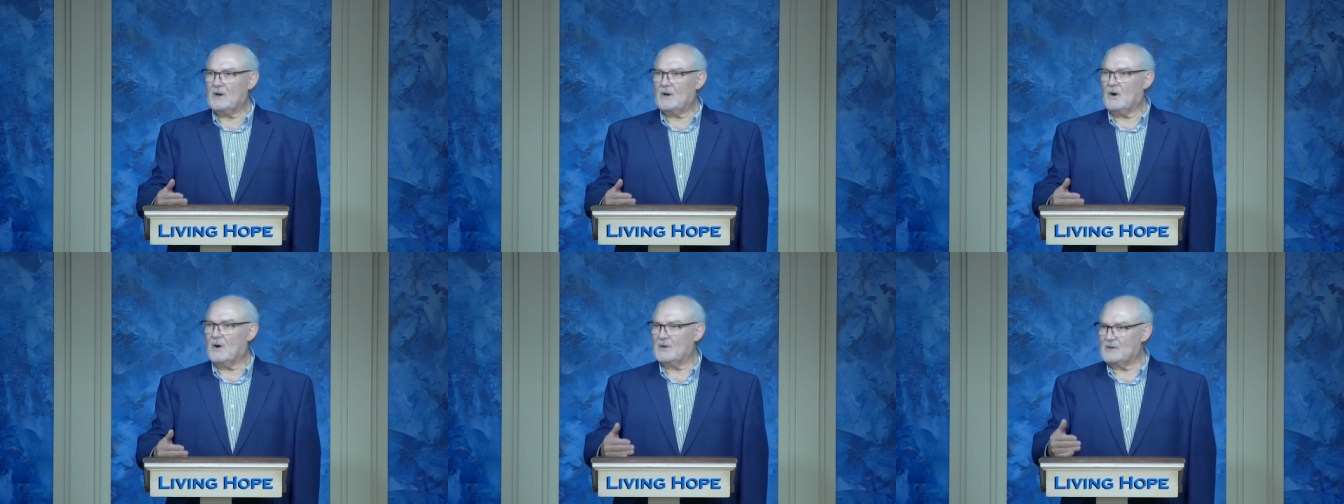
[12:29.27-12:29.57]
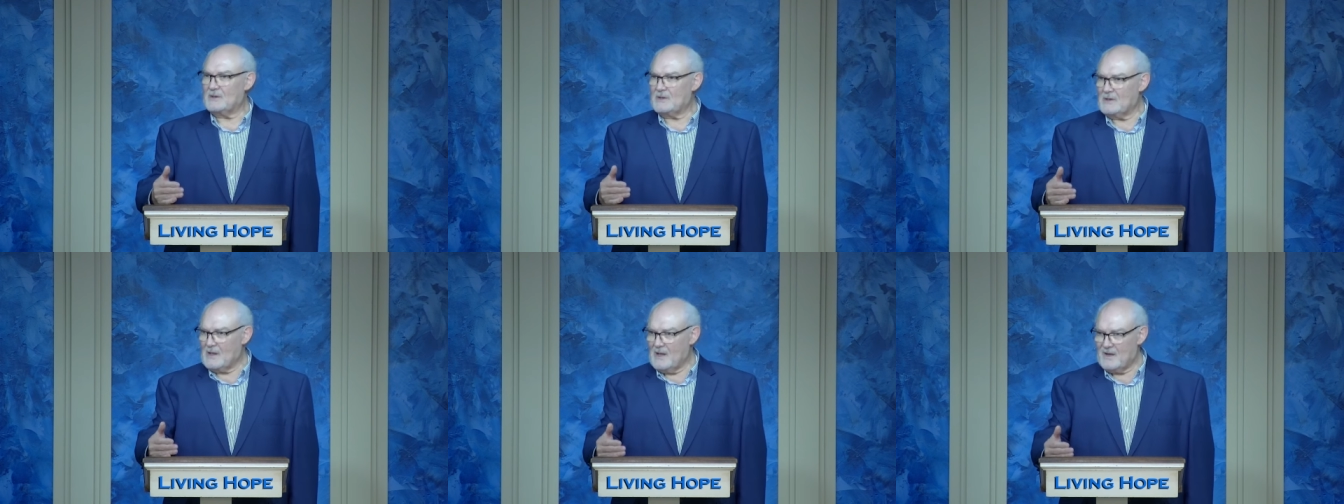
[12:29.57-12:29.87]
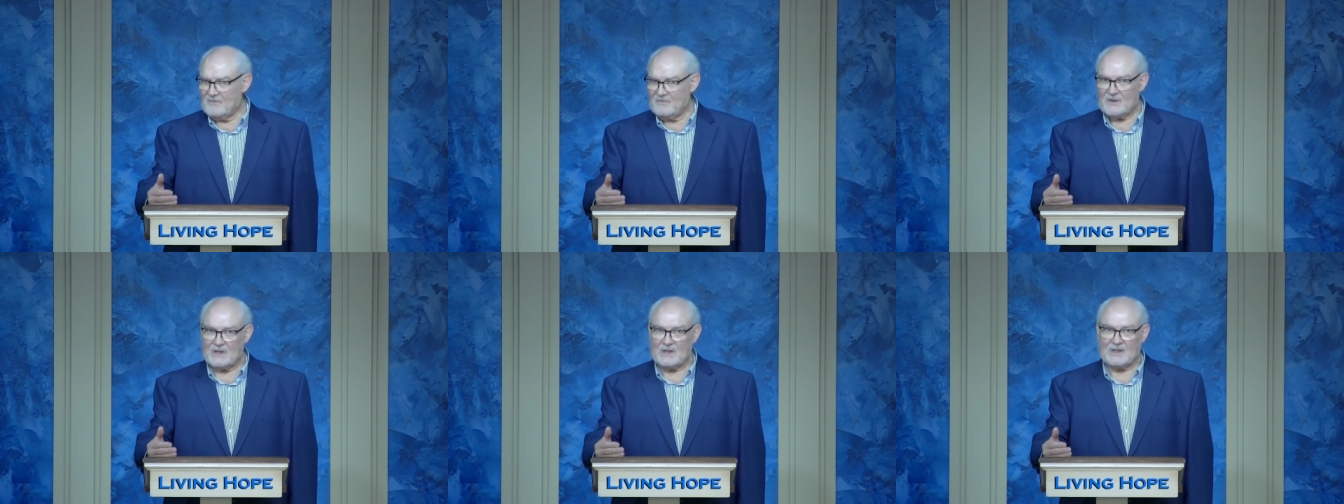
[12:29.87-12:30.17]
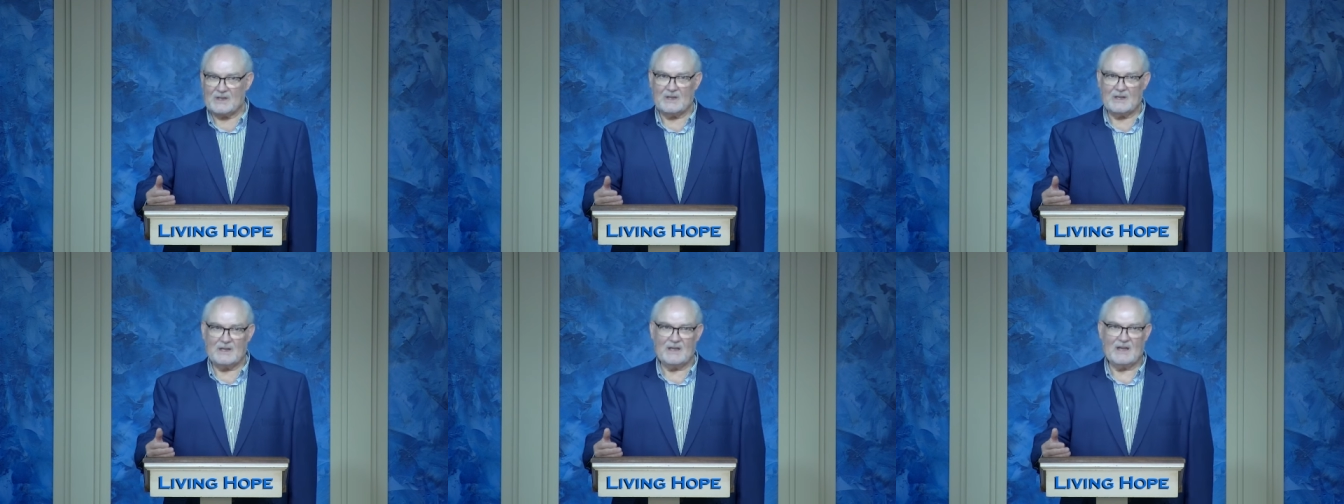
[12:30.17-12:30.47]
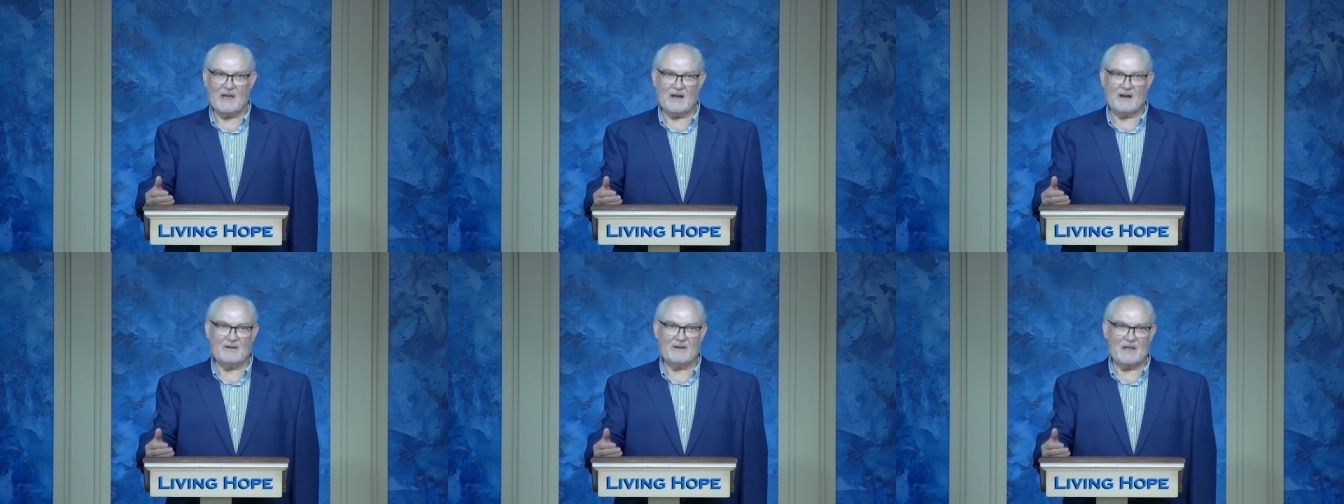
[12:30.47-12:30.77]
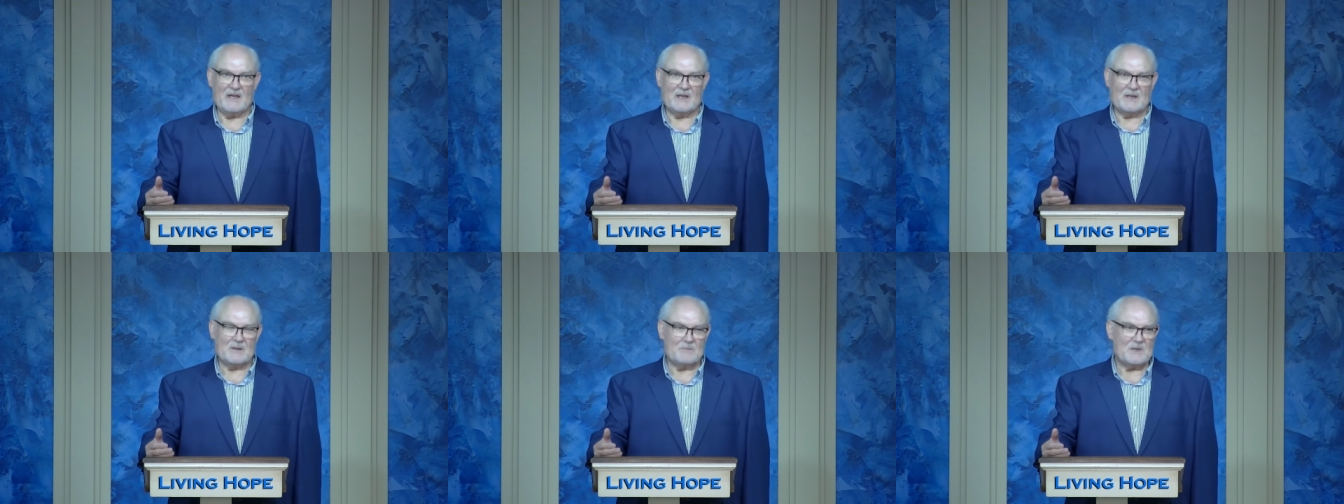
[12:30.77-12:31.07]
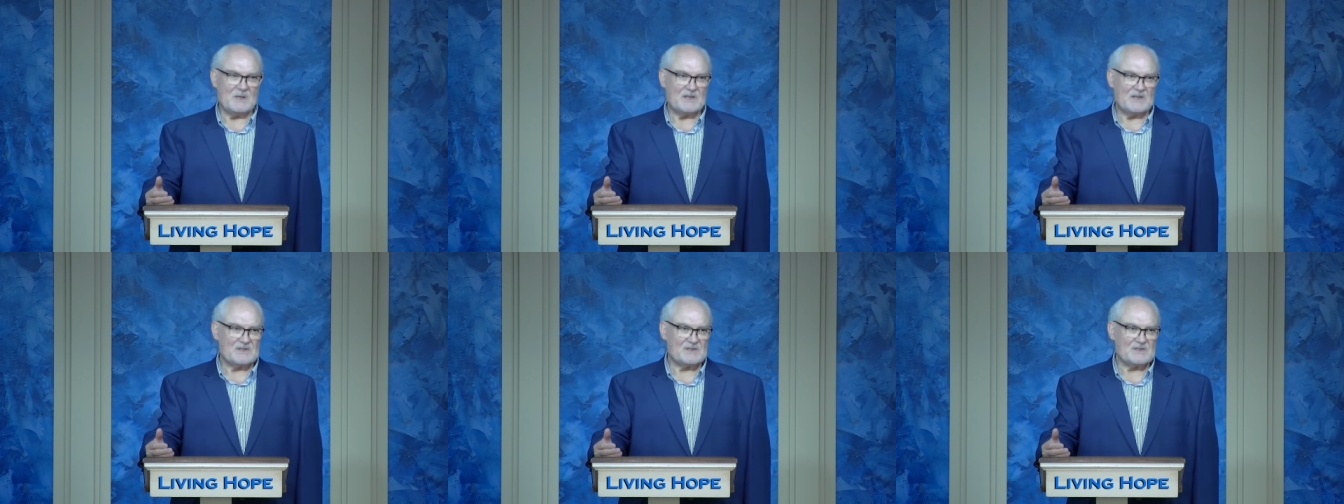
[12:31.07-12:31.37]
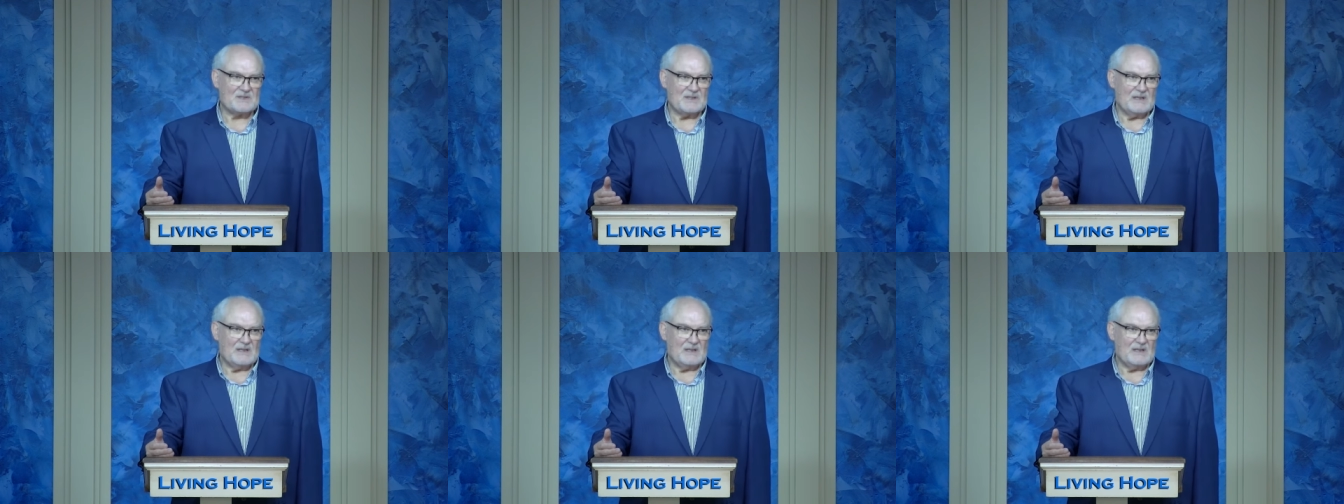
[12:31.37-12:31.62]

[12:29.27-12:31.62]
on loving our enemies